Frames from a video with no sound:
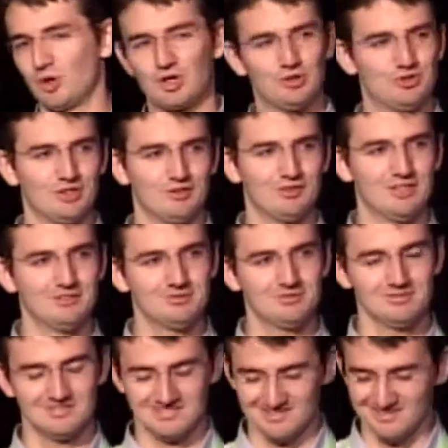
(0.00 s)

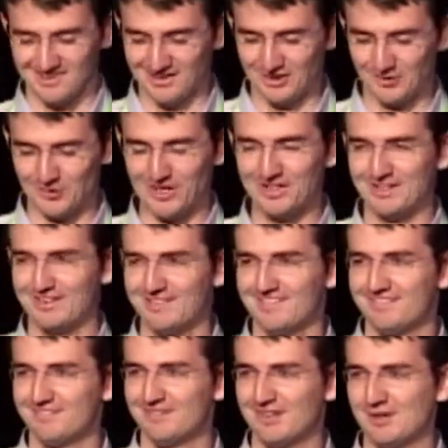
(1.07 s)
conservative in the way
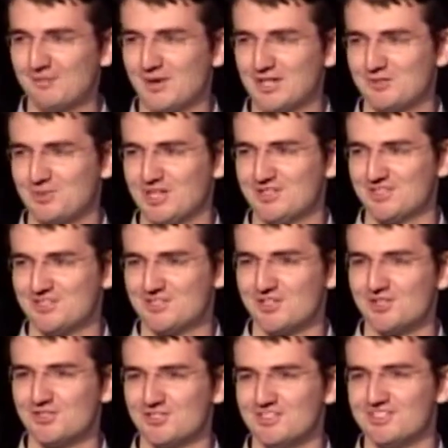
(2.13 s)
that MySpace has
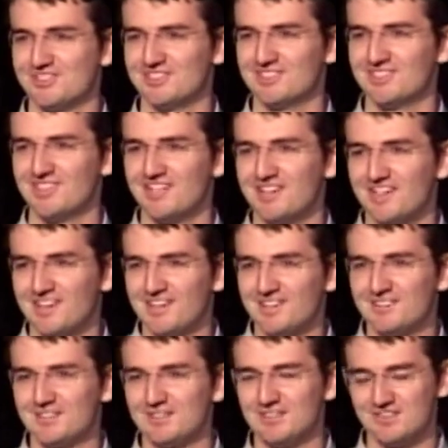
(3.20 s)
chosen to
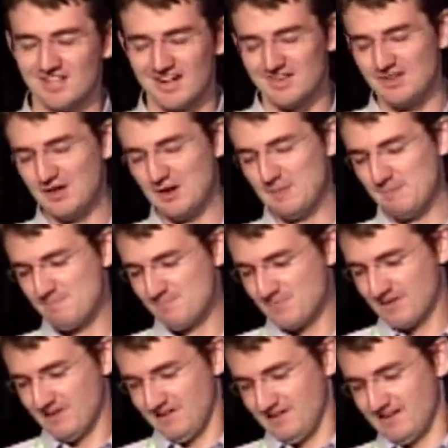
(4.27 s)
design them,
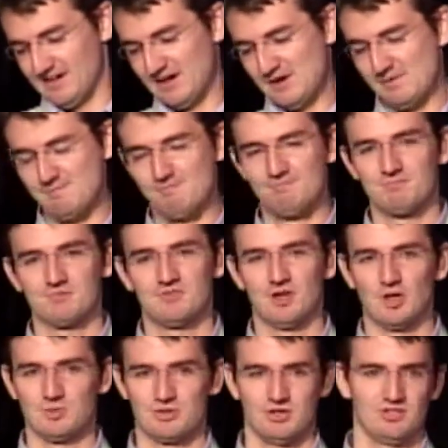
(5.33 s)

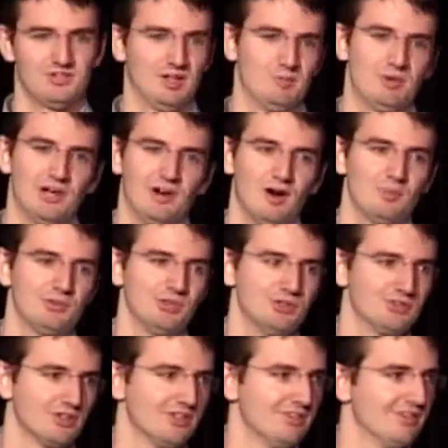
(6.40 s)
developers are seeing better
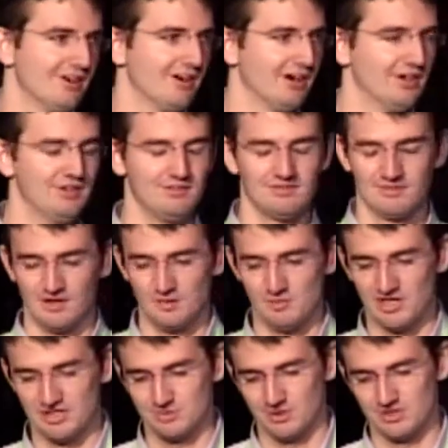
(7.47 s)
ARPUs on
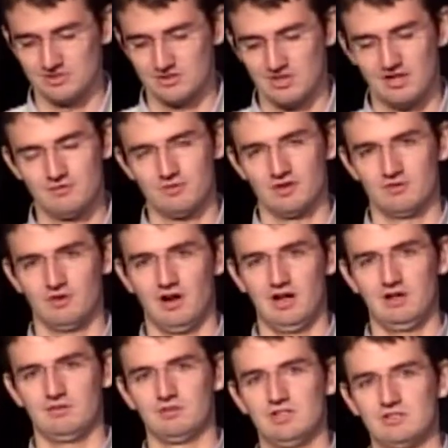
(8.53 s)
MySpace, kind of for a
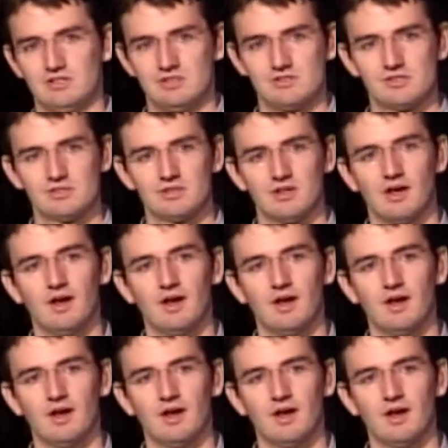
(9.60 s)
variety of reasons.